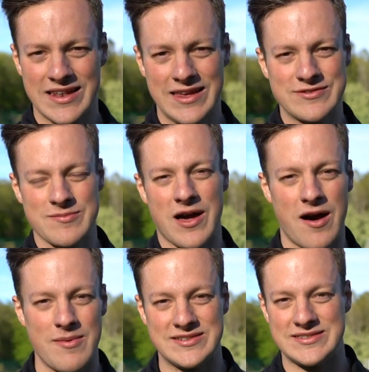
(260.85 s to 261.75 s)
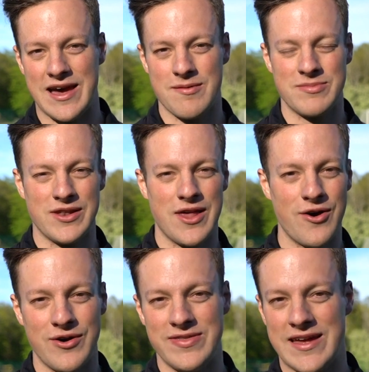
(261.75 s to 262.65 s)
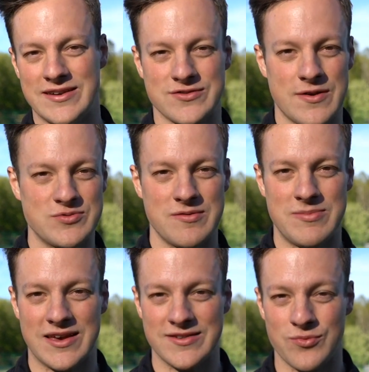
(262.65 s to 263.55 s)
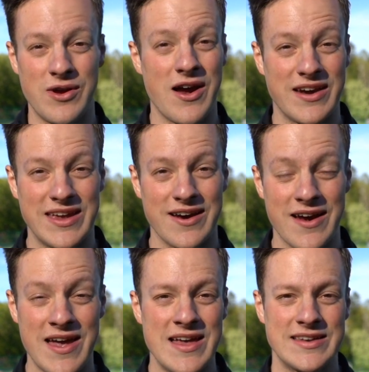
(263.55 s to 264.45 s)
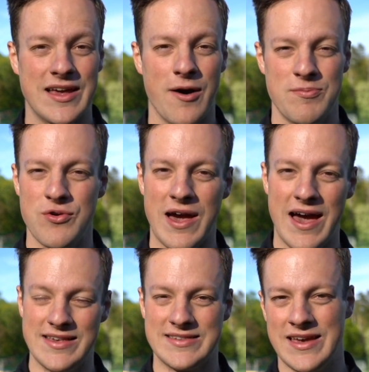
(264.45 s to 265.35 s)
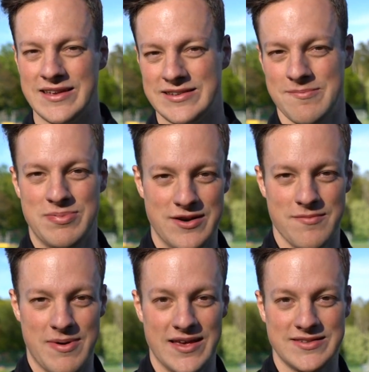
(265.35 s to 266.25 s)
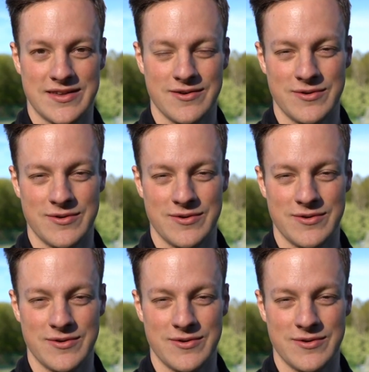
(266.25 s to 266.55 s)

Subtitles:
leave some comments down below in that description, because we are here to help you guys to be your best.